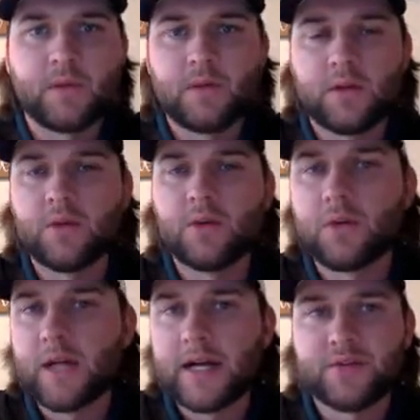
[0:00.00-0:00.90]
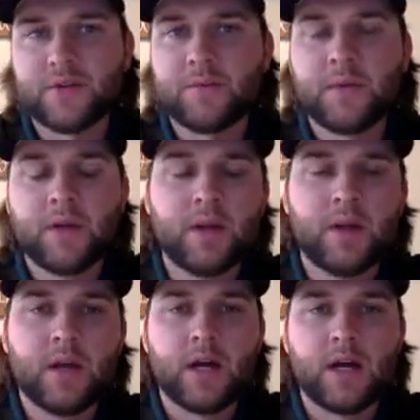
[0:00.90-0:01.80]
Google Classroom.
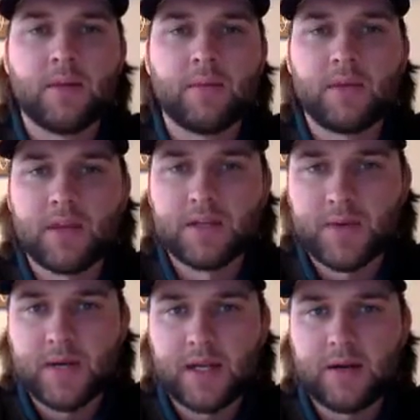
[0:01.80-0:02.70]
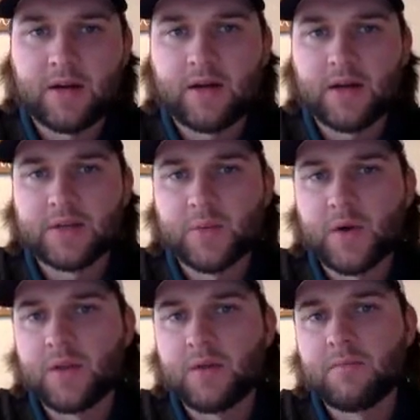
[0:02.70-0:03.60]
This right here is
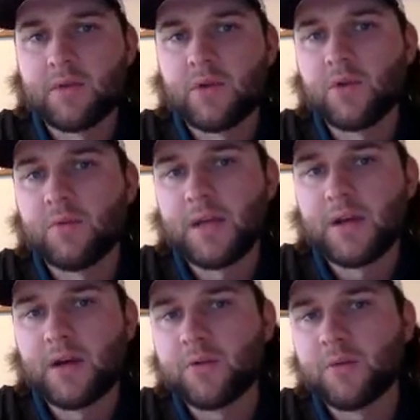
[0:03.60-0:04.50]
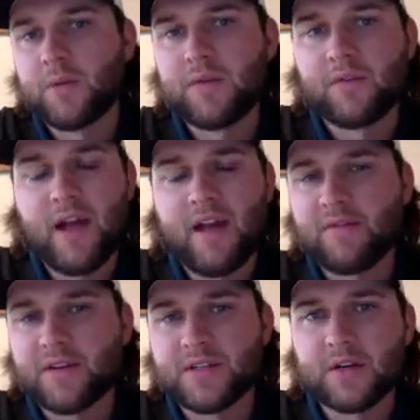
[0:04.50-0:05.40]
where the Google Meet code will be for
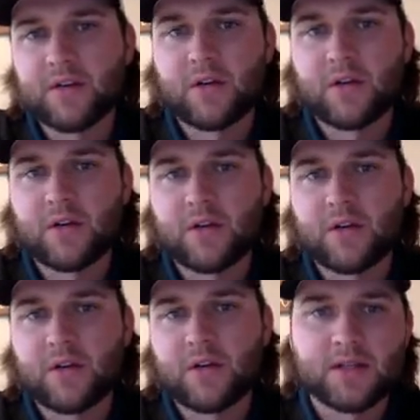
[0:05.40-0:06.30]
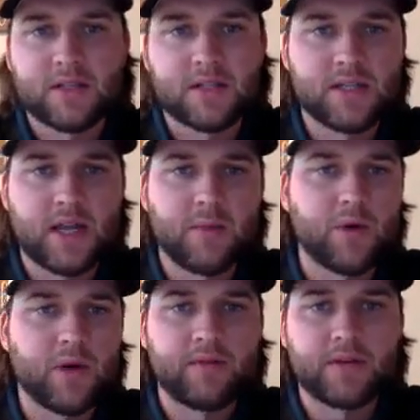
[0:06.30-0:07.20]
every single class period. It's the same
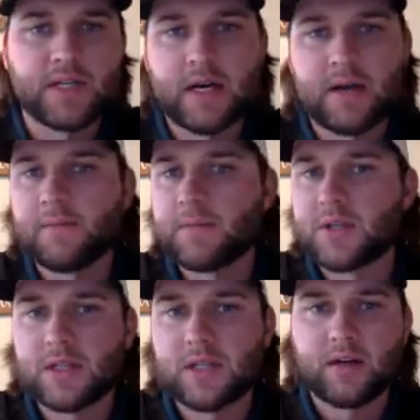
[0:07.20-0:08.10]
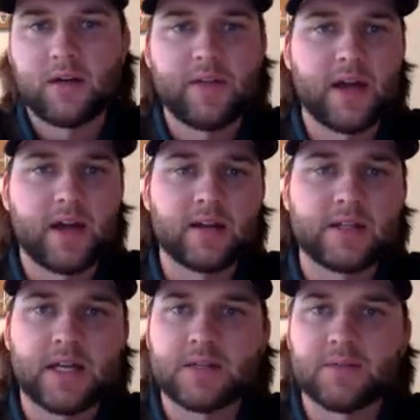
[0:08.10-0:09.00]
one every time. Just click on that and it
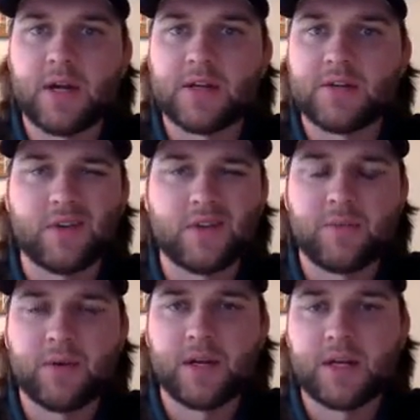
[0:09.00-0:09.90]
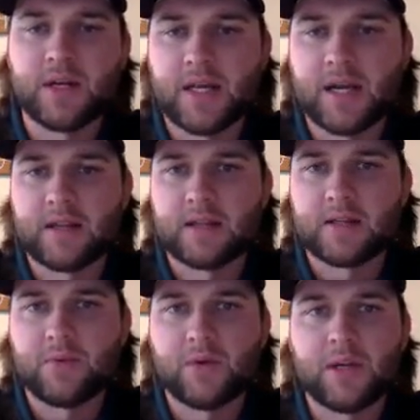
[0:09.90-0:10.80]
takes them right to it. They're pretty good at that at this
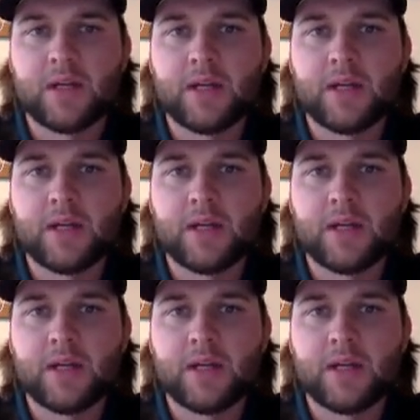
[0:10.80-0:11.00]
point.